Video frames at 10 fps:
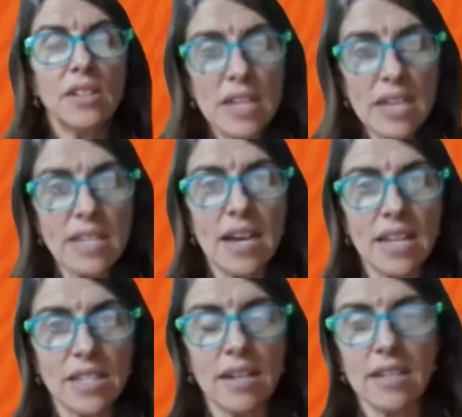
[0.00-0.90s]
The link to
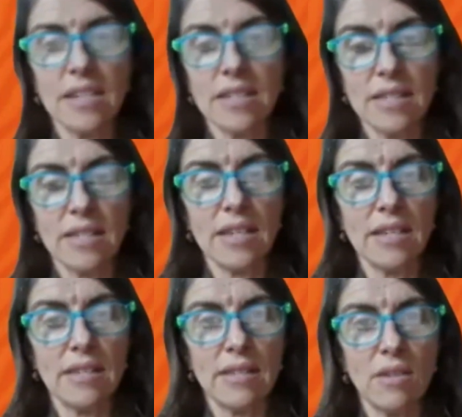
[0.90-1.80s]
nature is
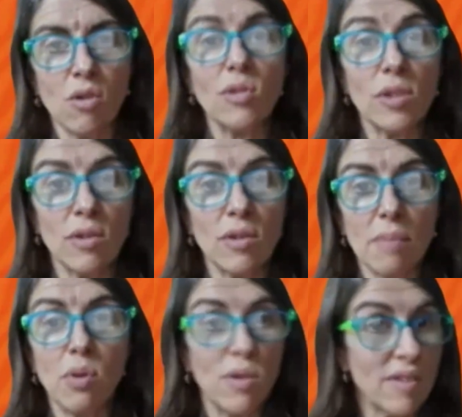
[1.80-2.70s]
also
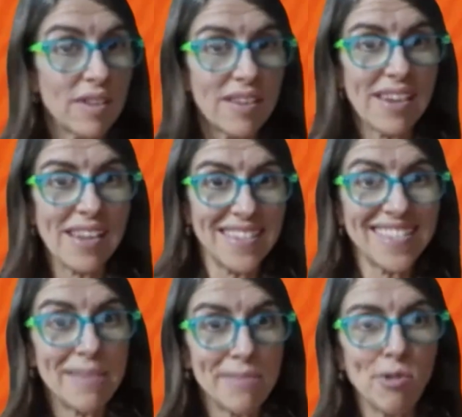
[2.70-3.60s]
important in the
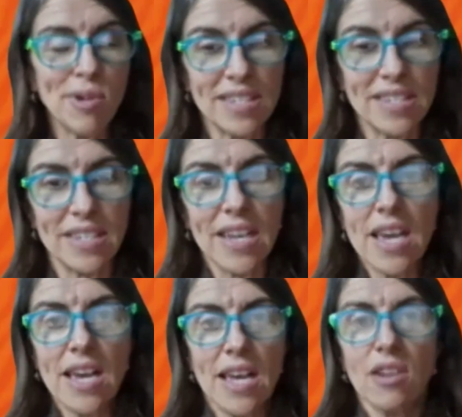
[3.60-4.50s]
same question.
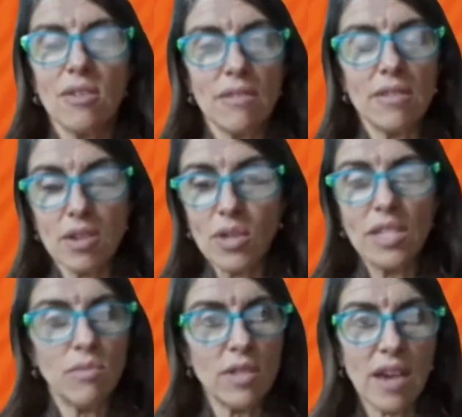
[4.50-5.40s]
The
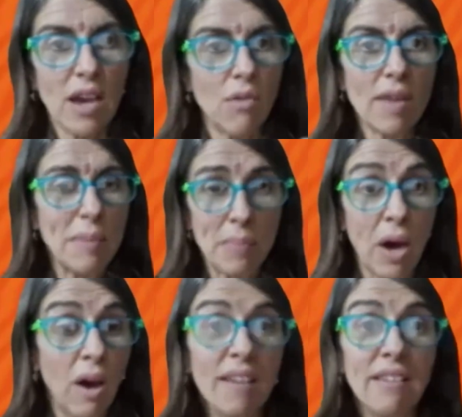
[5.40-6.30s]
question was, are we a bit
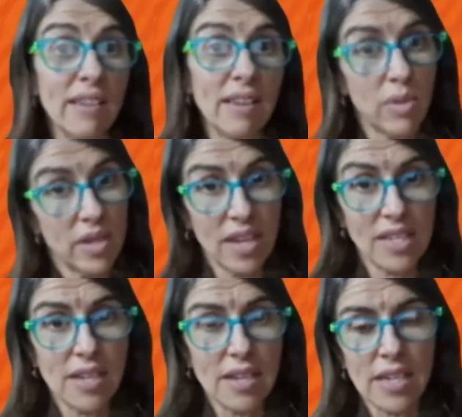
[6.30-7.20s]
behind in
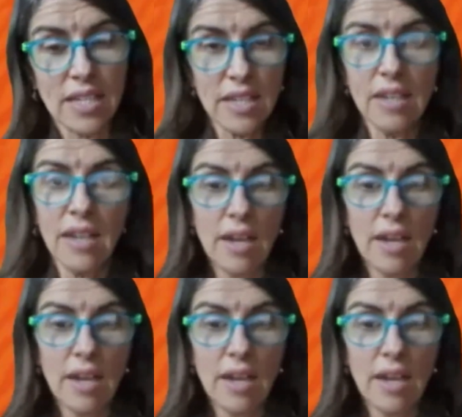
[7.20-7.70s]
protecting nature?